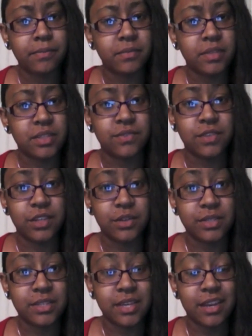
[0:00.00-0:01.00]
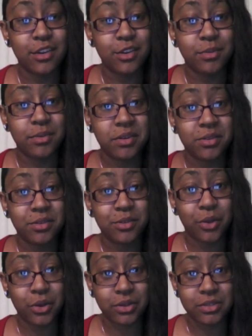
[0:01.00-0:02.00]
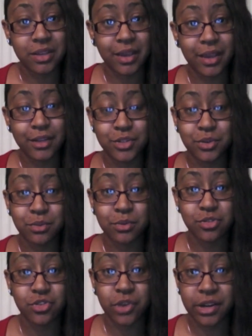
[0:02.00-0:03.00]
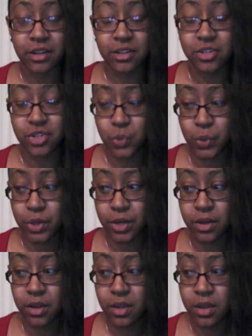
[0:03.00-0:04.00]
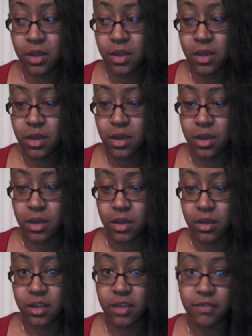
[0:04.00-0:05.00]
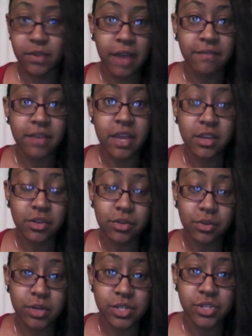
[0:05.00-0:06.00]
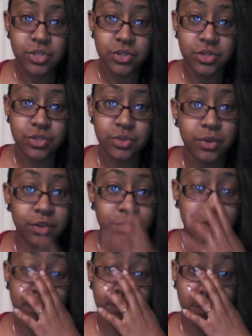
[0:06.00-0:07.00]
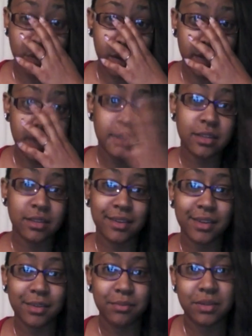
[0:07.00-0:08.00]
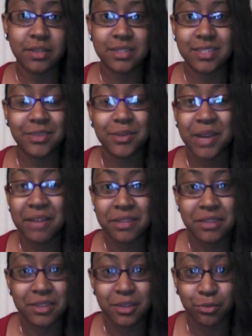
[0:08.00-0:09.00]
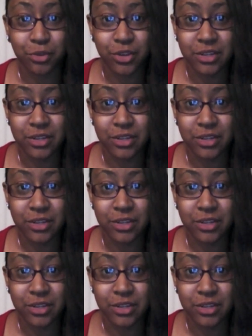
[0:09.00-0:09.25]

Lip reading: This video is getting a bit on the long side, so I'm going to try to cut it short. If you have any other questions or if I forgot anything, because I don't have anything written